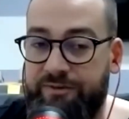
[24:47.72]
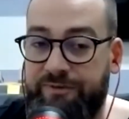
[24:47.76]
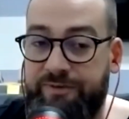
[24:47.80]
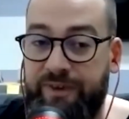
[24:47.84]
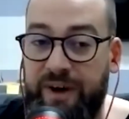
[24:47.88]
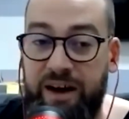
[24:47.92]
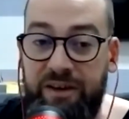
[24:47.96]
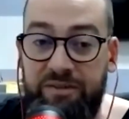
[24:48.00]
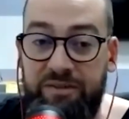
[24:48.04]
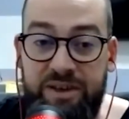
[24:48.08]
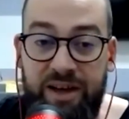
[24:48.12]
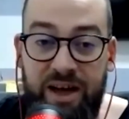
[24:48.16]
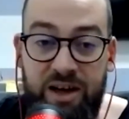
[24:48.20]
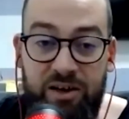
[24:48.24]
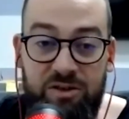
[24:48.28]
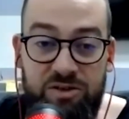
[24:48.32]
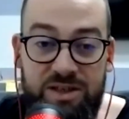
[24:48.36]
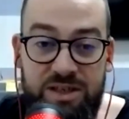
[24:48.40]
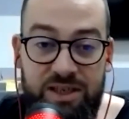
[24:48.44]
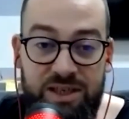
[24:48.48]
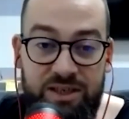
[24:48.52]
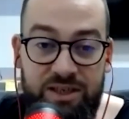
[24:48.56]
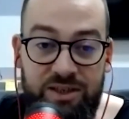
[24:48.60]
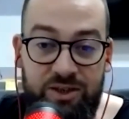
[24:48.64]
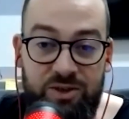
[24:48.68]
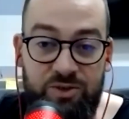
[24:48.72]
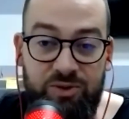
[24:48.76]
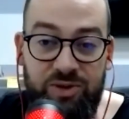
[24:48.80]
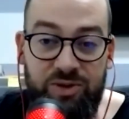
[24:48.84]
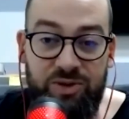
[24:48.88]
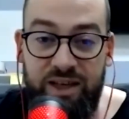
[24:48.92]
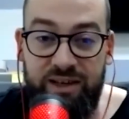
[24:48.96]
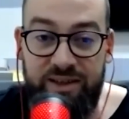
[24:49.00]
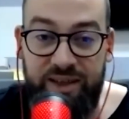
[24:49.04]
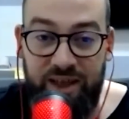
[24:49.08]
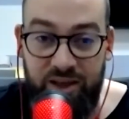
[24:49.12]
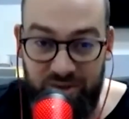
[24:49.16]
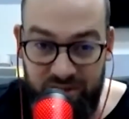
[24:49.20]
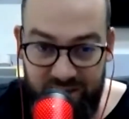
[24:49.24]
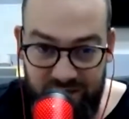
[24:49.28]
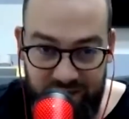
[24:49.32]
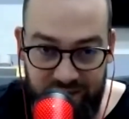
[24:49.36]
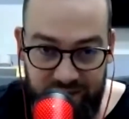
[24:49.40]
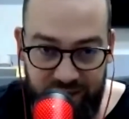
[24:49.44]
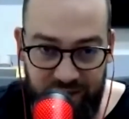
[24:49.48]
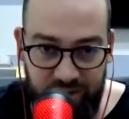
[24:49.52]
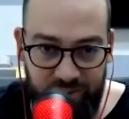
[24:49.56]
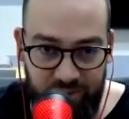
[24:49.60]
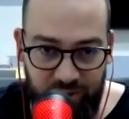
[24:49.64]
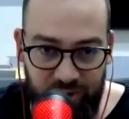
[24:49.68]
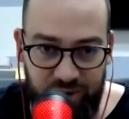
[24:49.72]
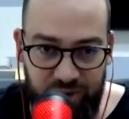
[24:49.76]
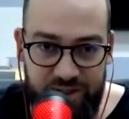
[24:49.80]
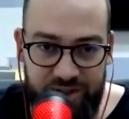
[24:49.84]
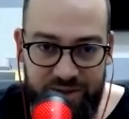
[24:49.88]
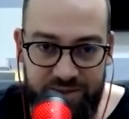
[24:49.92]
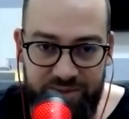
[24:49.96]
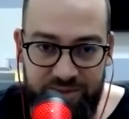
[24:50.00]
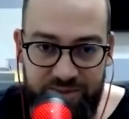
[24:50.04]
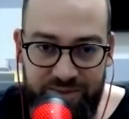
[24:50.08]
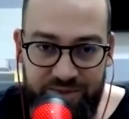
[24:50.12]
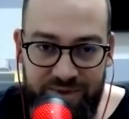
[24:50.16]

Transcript: 5,000 to 10,000 employees.